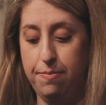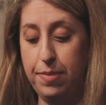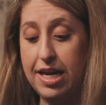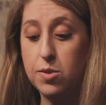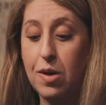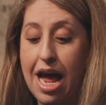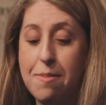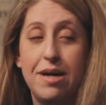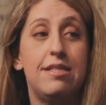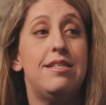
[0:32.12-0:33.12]
Because when I
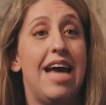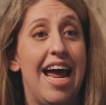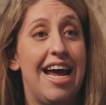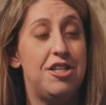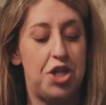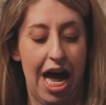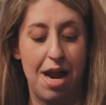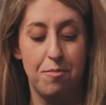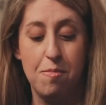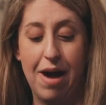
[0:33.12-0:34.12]
am on stage, I
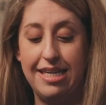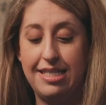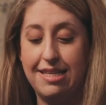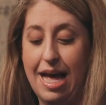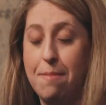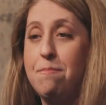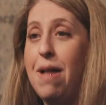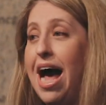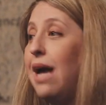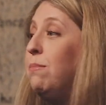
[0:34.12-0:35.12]
am reminded that
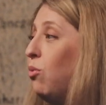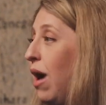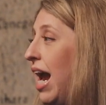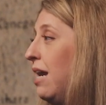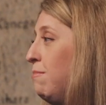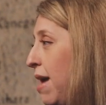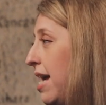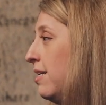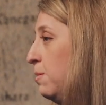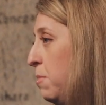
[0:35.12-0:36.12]
my brain
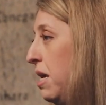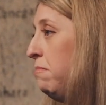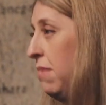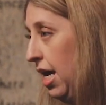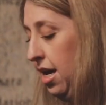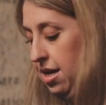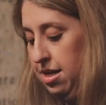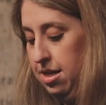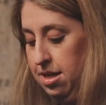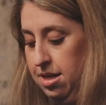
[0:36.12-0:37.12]
makes me me.
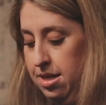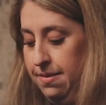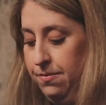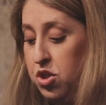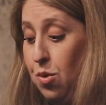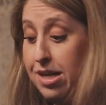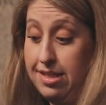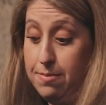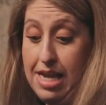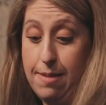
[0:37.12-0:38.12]
Do I
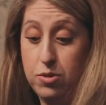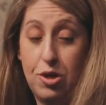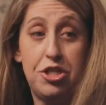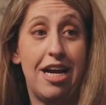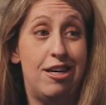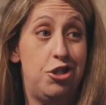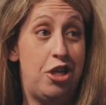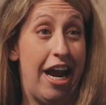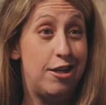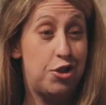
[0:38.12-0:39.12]
sometimes wish I could
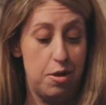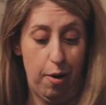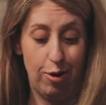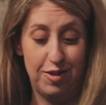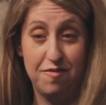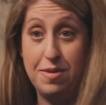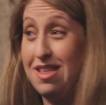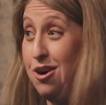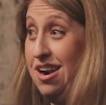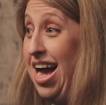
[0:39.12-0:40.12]
change the parts of me
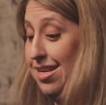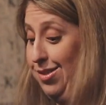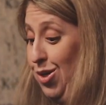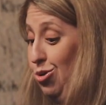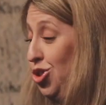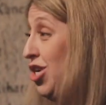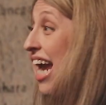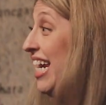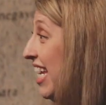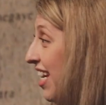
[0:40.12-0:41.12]
that are not so
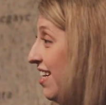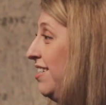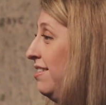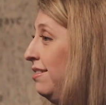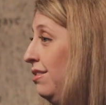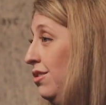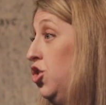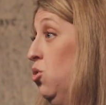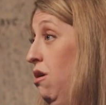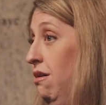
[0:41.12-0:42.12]
shiny?
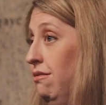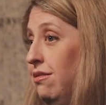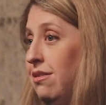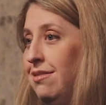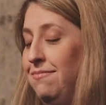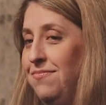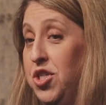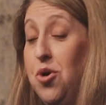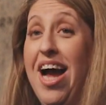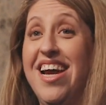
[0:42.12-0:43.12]
Sure.
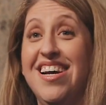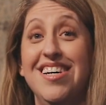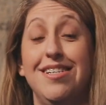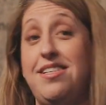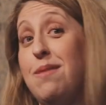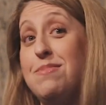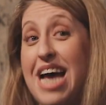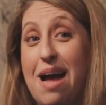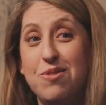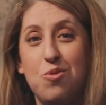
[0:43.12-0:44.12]
Do I
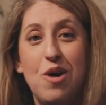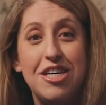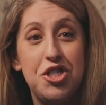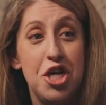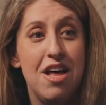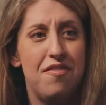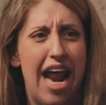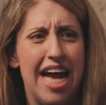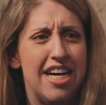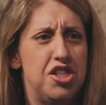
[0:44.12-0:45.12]
sometimes wish that
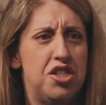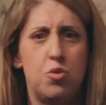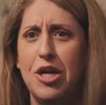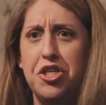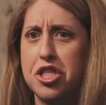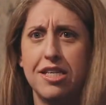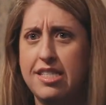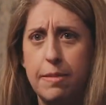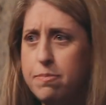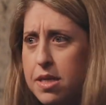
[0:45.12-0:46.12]
I could switch the
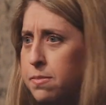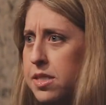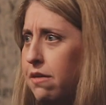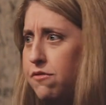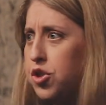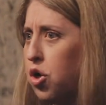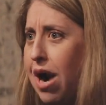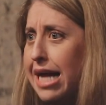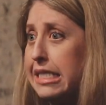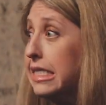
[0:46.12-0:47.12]
symptoms of
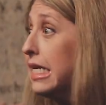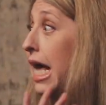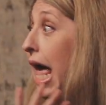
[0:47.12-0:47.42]
Tourette's?